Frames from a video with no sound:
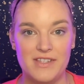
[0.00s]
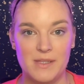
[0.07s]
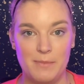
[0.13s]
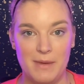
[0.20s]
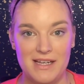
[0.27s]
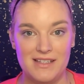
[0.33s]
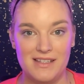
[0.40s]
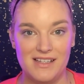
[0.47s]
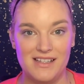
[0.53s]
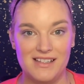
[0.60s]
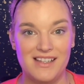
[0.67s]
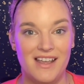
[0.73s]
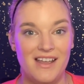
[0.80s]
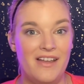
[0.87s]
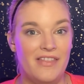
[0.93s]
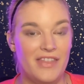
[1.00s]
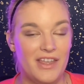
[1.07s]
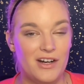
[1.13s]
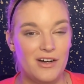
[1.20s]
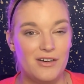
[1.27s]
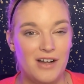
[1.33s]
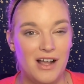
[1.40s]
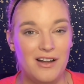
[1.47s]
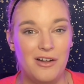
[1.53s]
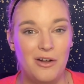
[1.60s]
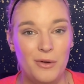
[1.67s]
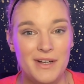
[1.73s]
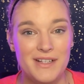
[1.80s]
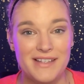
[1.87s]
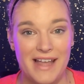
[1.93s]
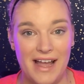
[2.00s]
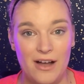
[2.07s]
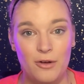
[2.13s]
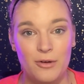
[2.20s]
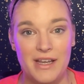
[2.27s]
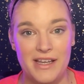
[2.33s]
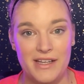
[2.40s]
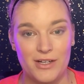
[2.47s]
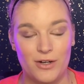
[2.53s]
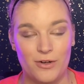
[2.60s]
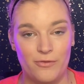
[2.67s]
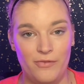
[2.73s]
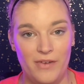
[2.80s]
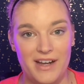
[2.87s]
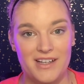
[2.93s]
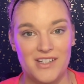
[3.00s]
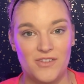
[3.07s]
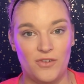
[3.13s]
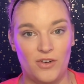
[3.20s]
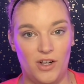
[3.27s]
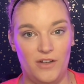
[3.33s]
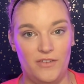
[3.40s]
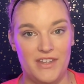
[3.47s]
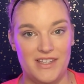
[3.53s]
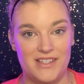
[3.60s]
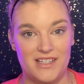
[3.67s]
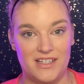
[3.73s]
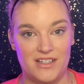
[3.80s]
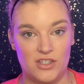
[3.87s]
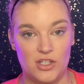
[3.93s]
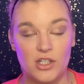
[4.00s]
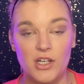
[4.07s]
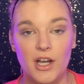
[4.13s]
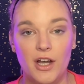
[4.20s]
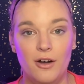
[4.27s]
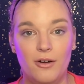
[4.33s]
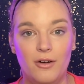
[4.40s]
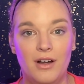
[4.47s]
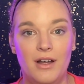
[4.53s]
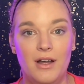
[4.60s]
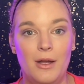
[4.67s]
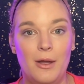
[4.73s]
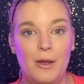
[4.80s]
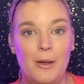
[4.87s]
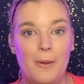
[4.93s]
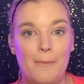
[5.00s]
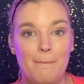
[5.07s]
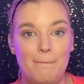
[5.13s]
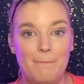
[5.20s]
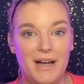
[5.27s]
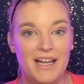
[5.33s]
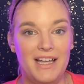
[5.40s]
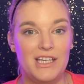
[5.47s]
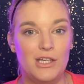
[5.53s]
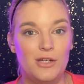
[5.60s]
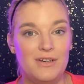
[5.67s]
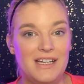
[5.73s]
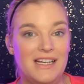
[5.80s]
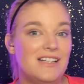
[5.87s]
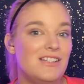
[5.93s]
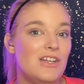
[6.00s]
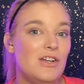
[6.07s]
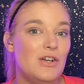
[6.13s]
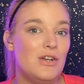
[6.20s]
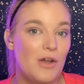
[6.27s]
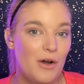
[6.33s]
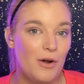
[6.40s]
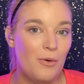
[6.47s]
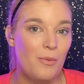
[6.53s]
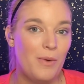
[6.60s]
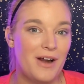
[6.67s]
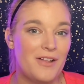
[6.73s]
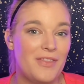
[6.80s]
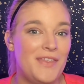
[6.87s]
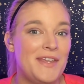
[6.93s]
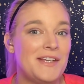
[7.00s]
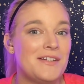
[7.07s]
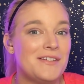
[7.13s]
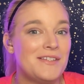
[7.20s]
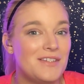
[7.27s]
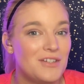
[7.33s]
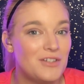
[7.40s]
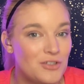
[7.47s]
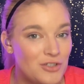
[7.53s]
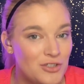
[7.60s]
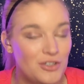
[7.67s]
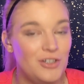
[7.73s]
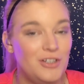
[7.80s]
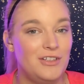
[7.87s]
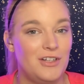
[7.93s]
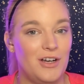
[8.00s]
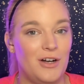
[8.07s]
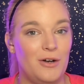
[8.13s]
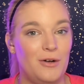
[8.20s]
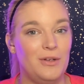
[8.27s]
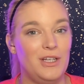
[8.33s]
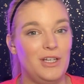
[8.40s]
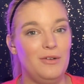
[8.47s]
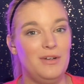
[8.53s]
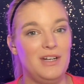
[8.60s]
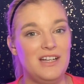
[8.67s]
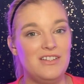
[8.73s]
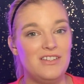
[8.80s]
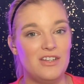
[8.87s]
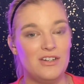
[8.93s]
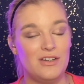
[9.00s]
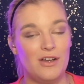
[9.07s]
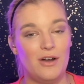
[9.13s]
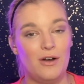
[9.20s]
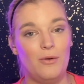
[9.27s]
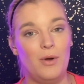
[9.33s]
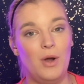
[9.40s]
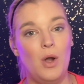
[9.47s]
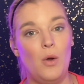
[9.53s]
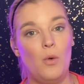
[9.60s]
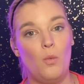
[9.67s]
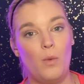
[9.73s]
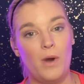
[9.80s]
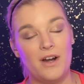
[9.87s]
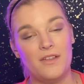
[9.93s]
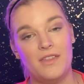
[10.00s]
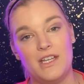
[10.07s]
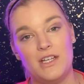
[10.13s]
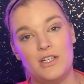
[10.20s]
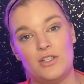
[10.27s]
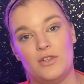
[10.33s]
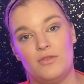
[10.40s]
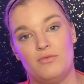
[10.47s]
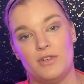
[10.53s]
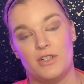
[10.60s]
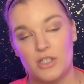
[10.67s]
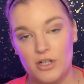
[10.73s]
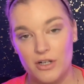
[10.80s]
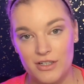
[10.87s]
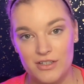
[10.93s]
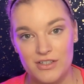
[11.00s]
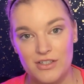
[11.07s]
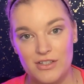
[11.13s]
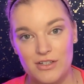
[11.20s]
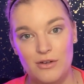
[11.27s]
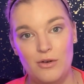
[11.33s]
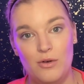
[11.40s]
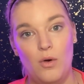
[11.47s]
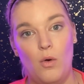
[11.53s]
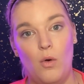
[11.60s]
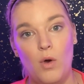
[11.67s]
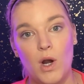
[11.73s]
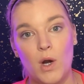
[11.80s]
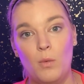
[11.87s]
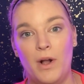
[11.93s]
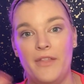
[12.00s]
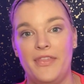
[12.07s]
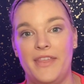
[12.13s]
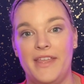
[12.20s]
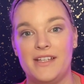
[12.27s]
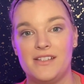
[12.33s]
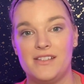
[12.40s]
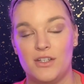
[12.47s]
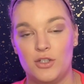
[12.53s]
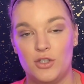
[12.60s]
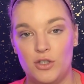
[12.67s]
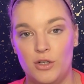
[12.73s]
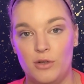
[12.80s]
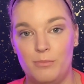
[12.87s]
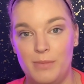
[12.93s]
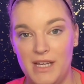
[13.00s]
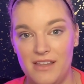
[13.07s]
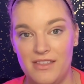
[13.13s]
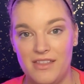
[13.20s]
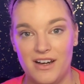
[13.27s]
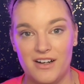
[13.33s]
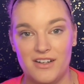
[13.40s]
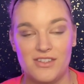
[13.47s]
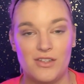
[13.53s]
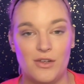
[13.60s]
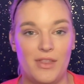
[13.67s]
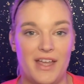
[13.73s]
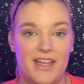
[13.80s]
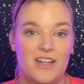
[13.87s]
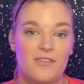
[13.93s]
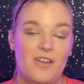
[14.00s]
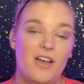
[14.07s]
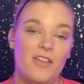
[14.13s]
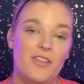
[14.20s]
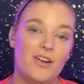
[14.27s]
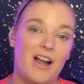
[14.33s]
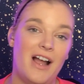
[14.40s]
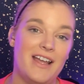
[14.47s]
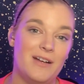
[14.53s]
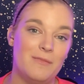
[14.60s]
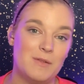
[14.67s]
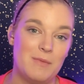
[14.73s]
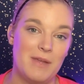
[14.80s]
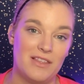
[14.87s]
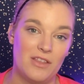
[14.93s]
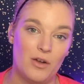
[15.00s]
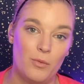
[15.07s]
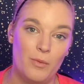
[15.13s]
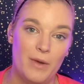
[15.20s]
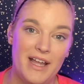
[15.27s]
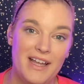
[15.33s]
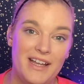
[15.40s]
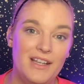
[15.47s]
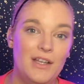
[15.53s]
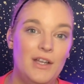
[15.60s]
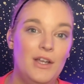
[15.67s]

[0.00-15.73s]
spaces that are not always out in your face for all of these things to go. But you need to know where things should go. You need to know where things should return to or what things should be there so that if other items make their way,